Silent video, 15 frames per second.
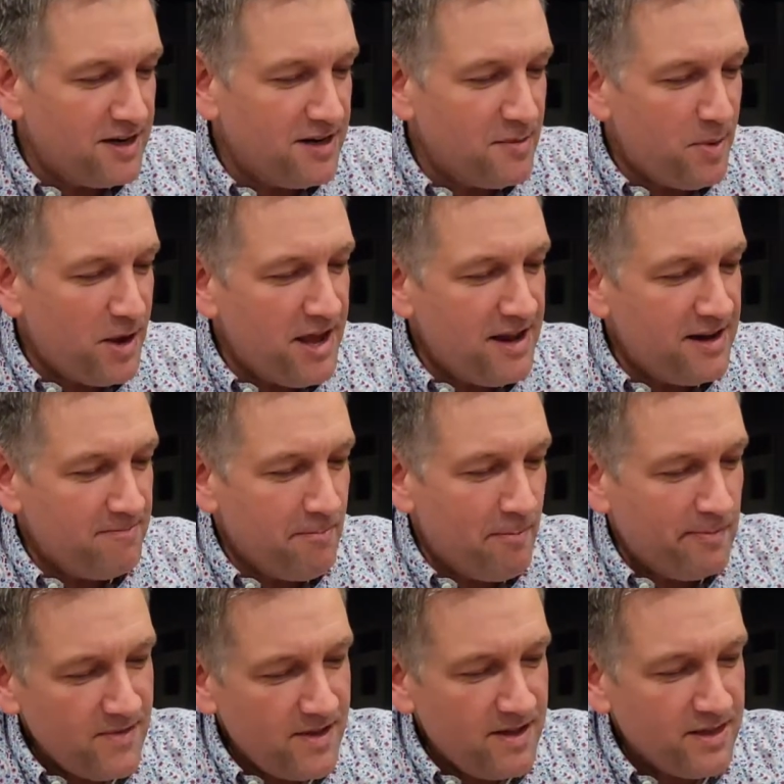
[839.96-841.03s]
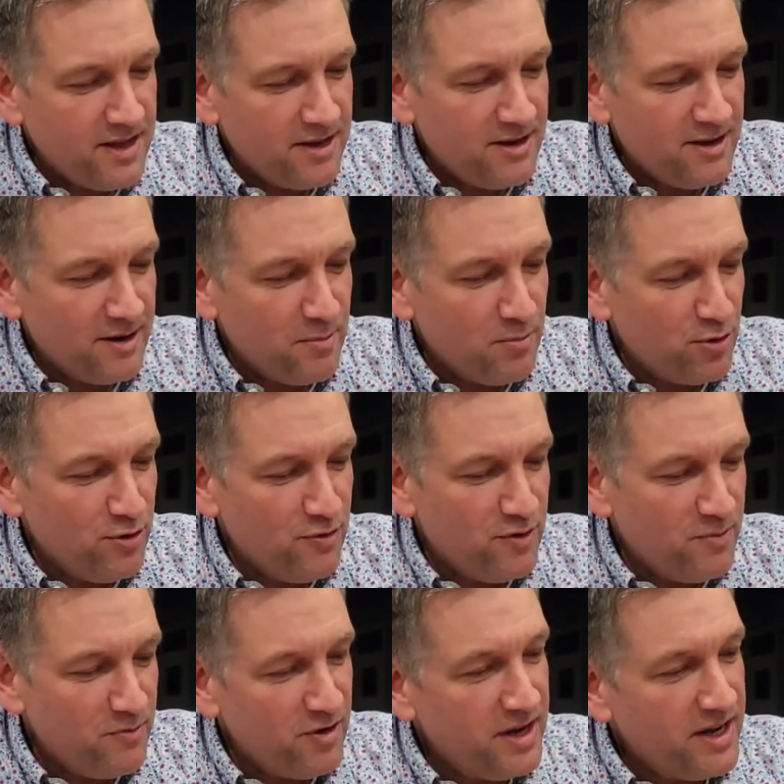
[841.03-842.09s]
it in the pan. I think I'll improve
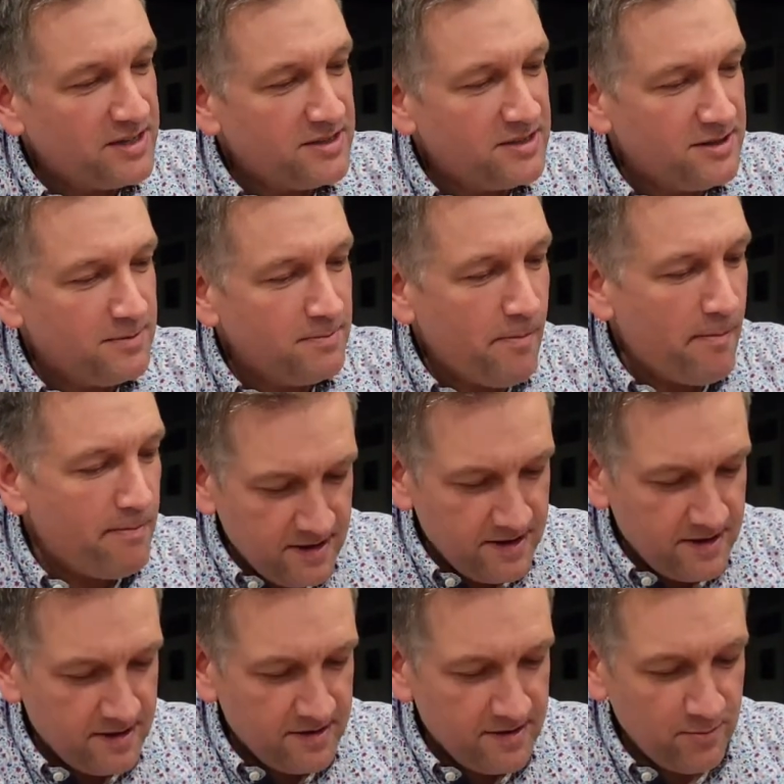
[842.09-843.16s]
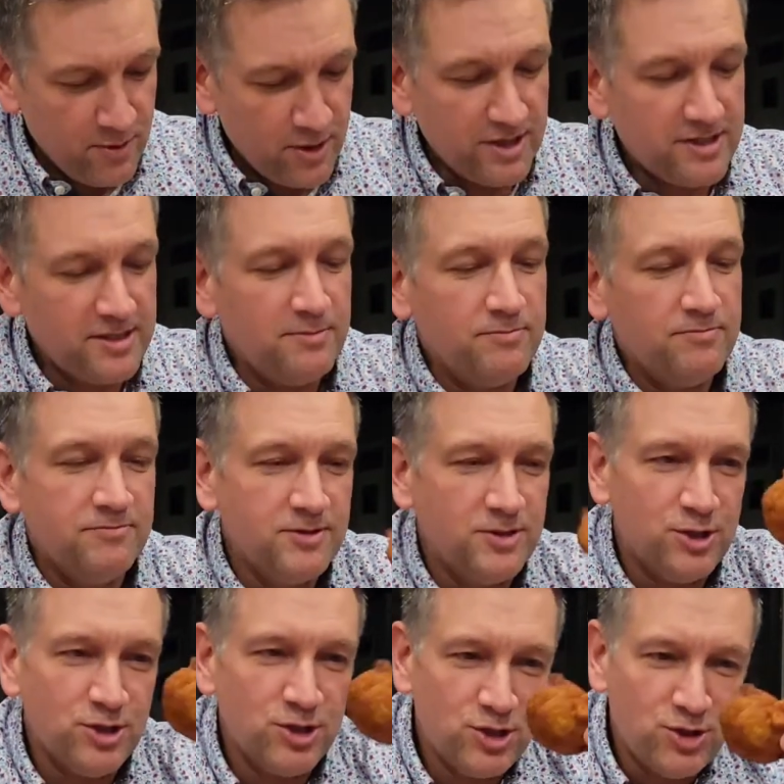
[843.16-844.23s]
them for next time. We got some
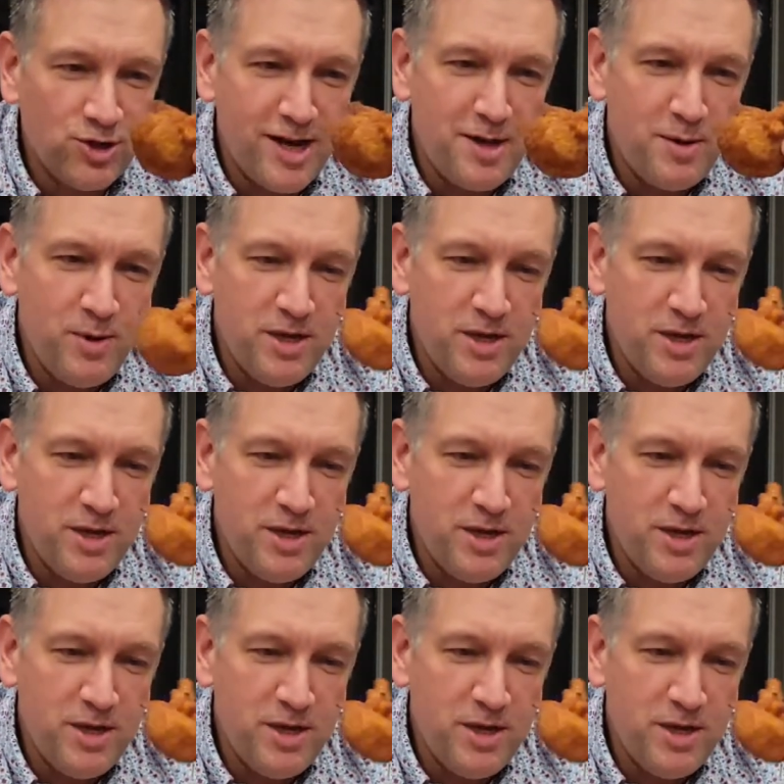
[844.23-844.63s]
sort of stray